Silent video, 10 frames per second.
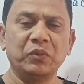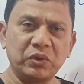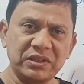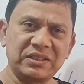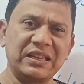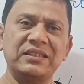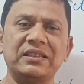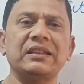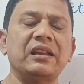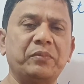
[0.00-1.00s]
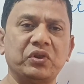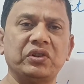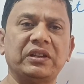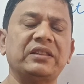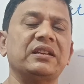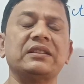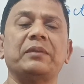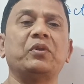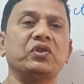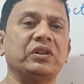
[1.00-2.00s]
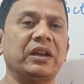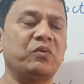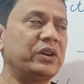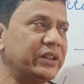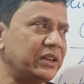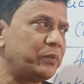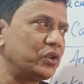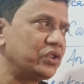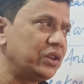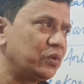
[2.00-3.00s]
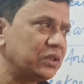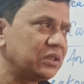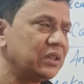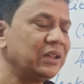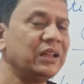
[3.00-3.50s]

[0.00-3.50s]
Brutus senses an opportunity, that there is an opportunity. And what that opportunity was?